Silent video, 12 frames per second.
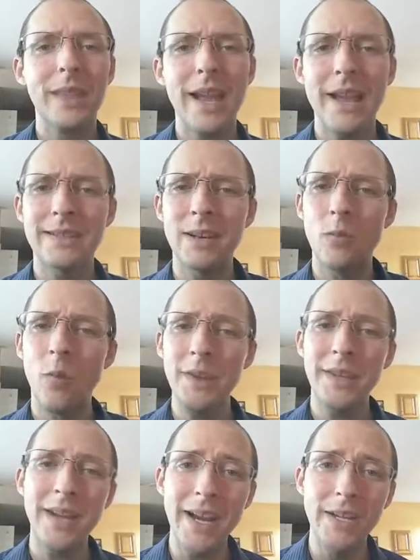and I said,
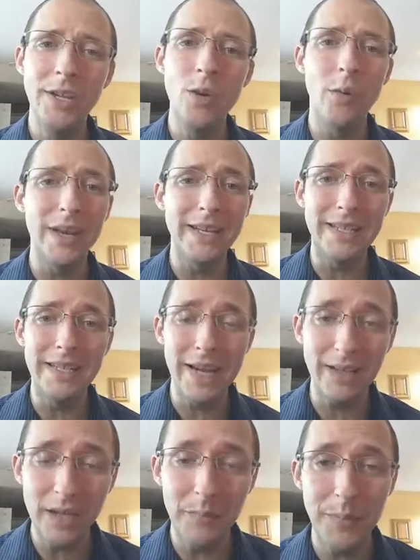what did I do on a
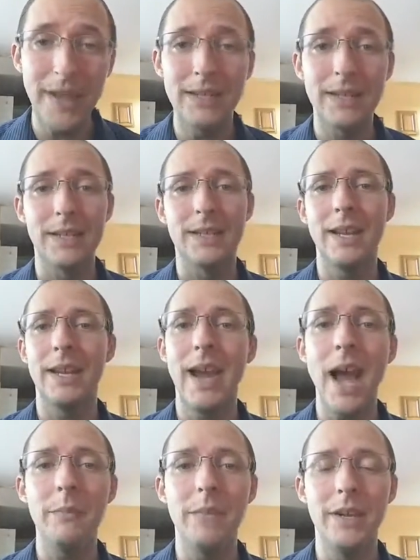daily basis that
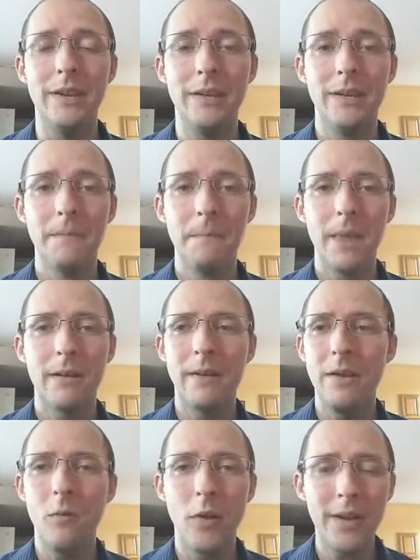got me here?
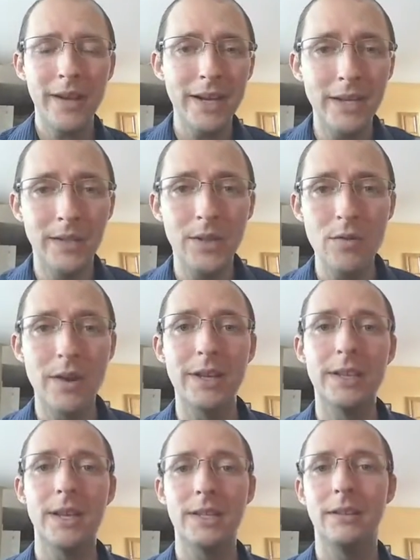Right? What did I do
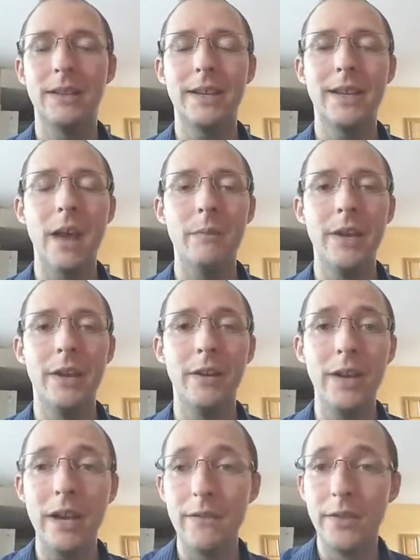consistently that got me
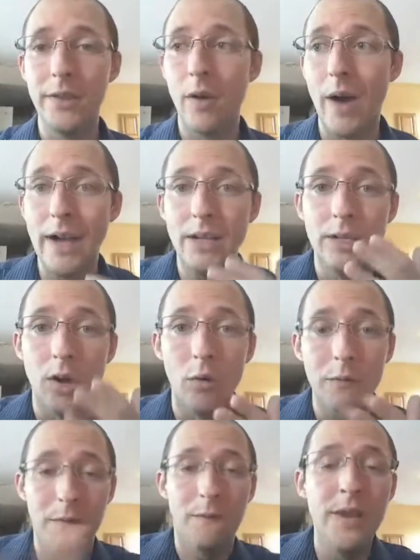here, even though I
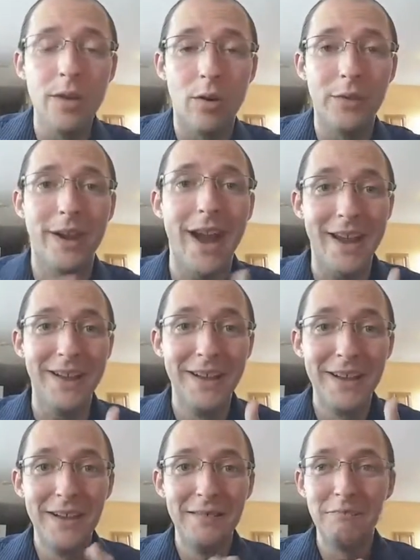don't feel that I
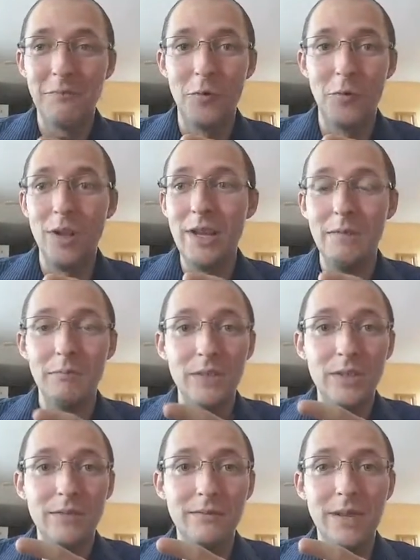really
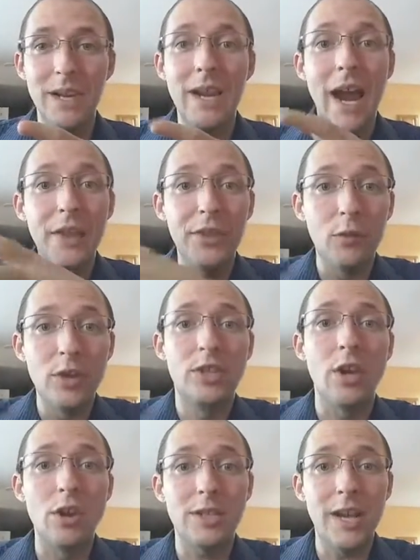got the
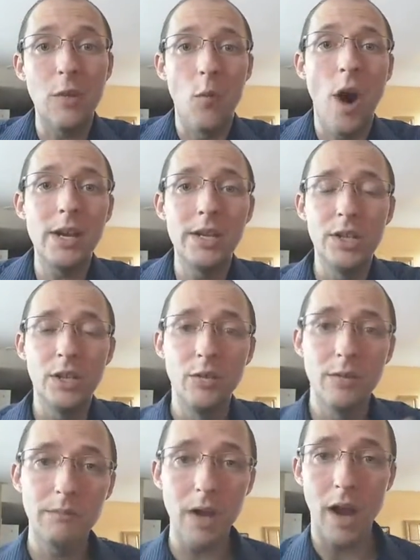results that I wanted to
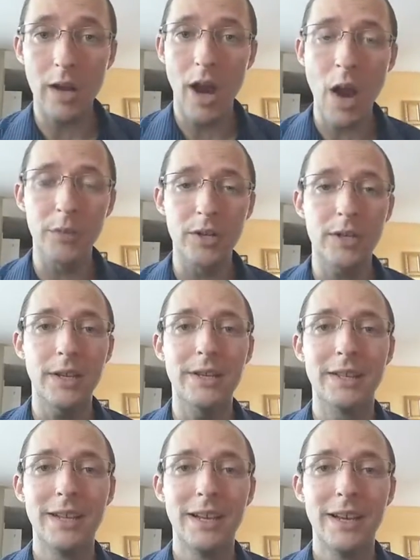accomplish
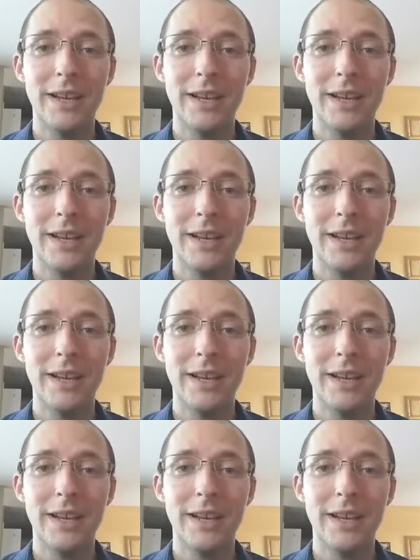this?